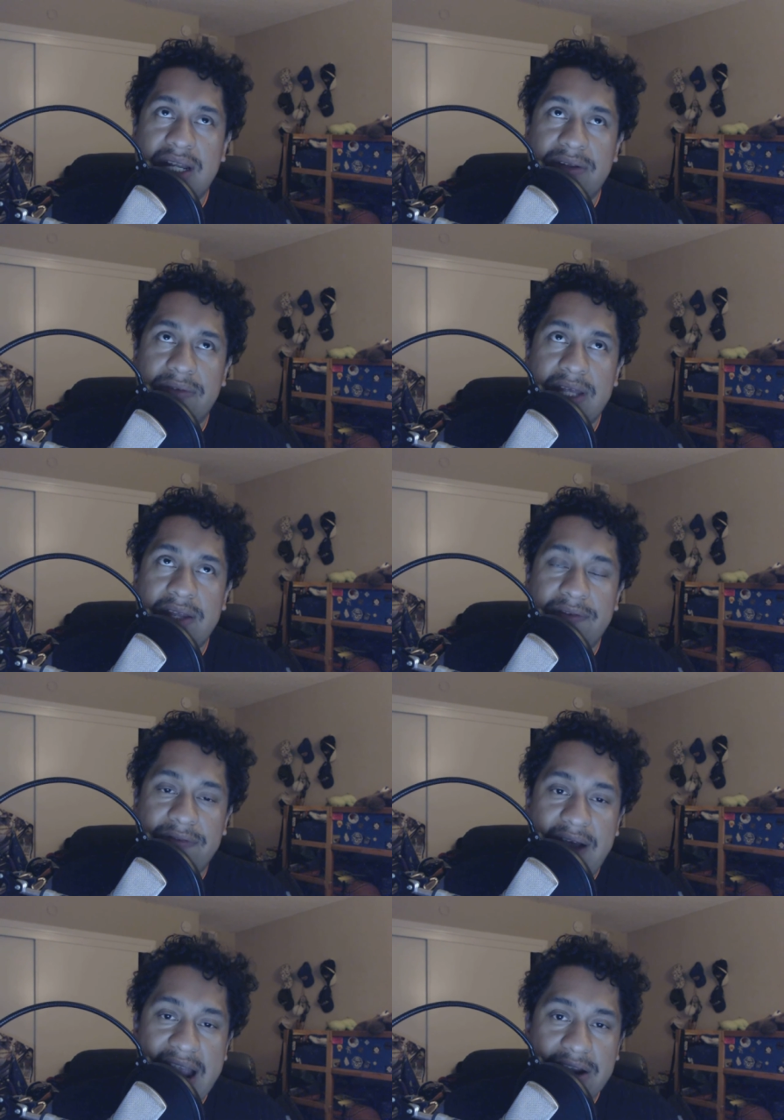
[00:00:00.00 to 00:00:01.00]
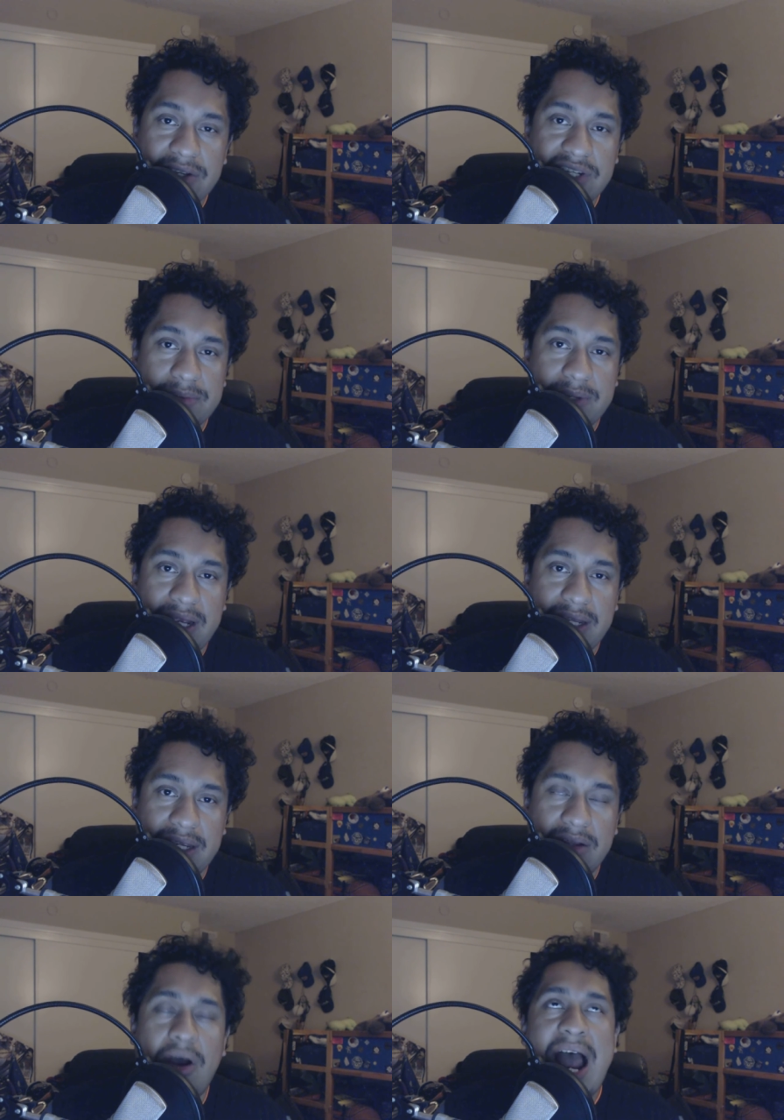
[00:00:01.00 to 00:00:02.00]
then and then fired Chip
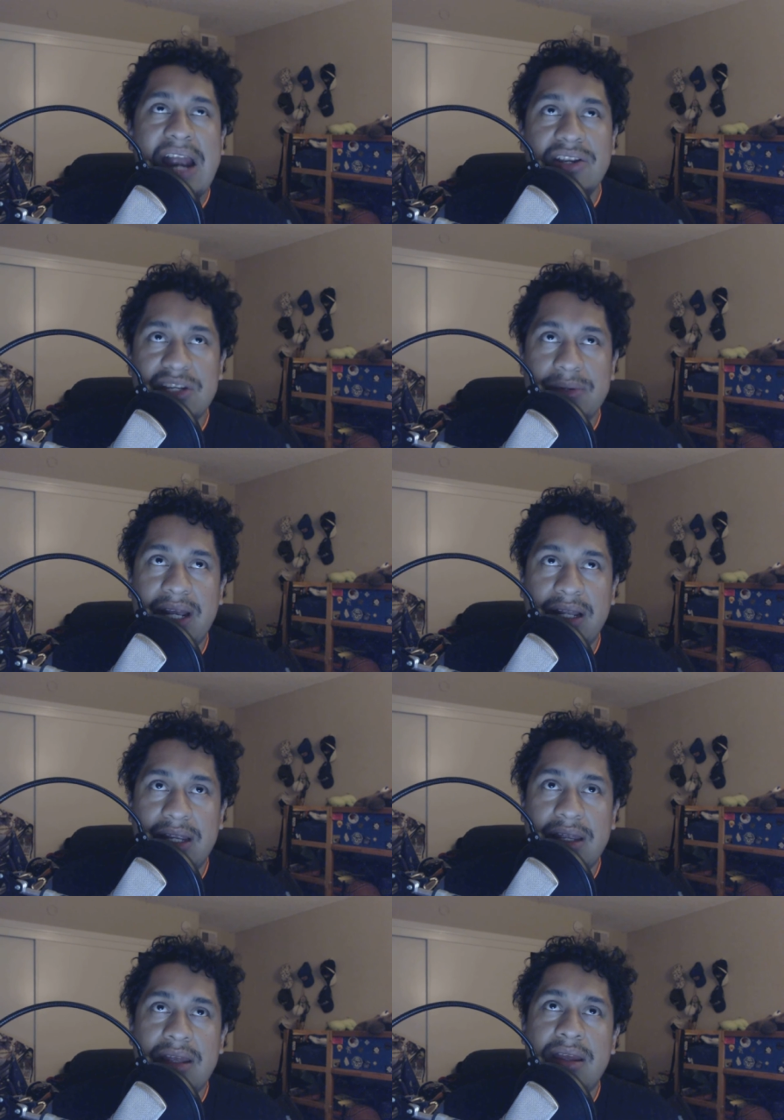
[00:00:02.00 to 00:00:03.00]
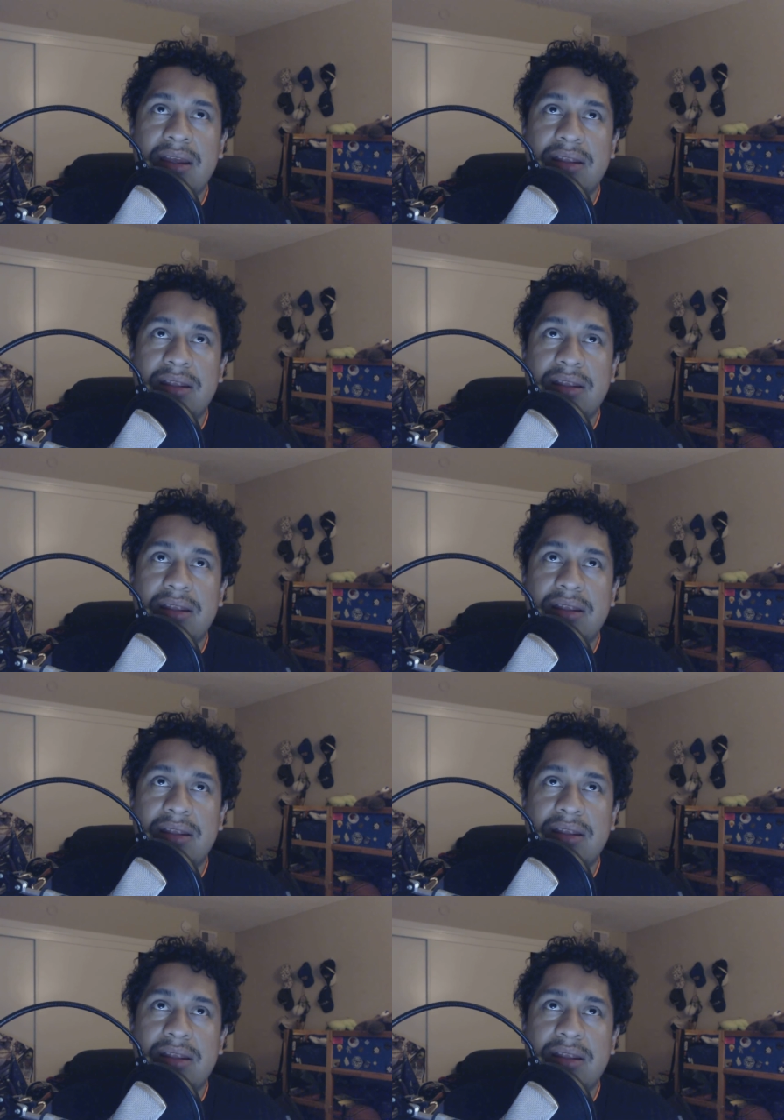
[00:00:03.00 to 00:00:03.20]
Kelly. Oh, hired Chip Kelly.